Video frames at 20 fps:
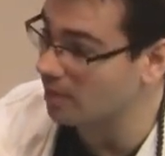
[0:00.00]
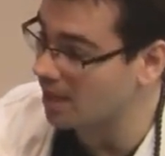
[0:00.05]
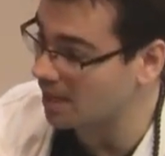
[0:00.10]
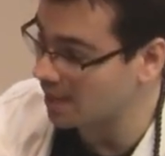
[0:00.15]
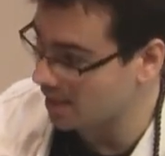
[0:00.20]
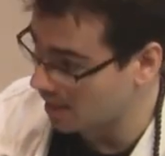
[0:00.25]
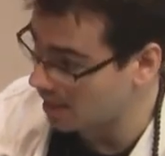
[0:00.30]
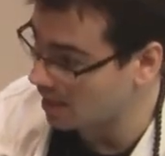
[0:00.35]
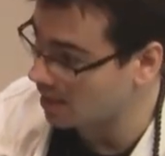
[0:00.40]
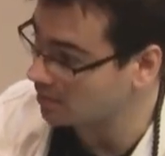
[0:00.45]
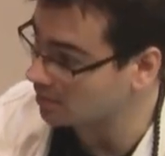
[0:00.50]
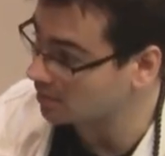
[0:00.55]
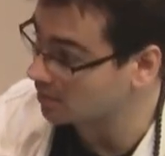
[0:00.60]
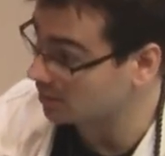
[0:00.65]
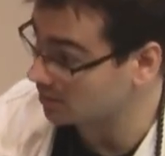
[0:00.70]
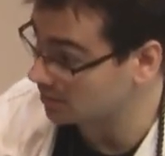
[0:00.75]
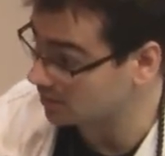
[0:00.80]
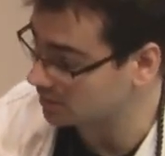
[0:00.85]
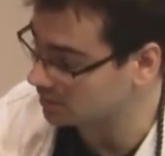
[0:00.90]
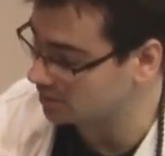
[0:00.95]
my hand,
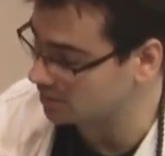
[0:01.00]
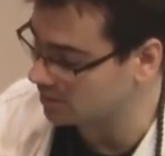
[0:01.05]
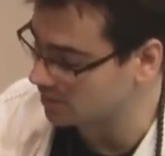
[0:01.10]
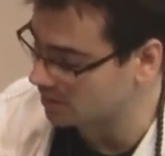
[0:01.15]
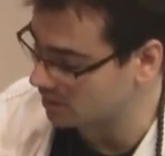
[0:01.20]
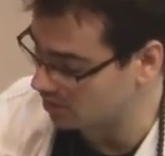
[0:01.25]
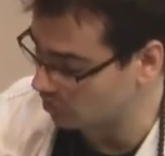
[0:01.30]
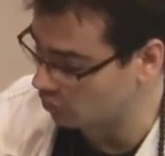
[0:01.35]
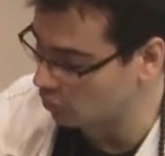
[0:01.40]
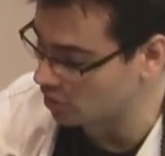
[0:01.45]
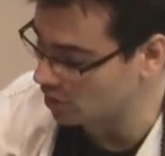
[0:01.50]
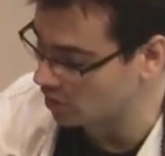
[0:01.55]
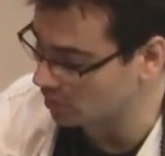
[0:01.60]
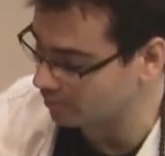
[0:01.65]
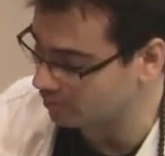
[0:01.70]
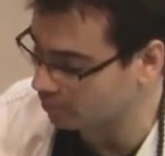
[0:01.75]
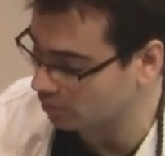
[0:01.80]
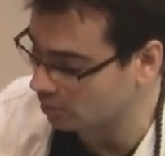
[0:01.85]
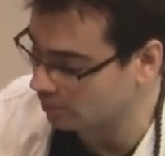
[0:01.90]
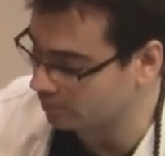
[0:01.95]
that it's the real
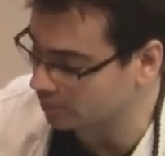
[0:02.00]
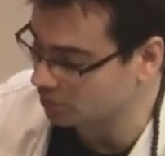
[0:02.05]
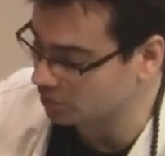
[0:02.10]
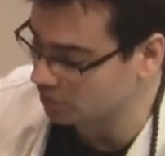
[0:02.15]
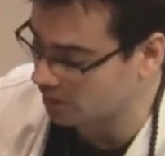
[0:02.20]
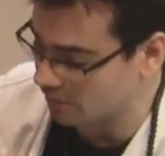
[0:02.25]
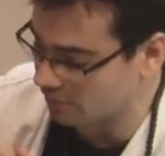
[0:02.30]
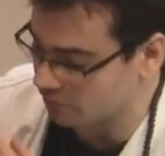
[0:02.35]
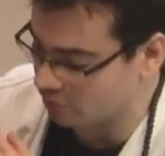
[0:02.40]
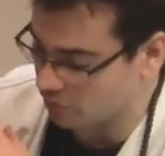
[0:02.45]
purpose, and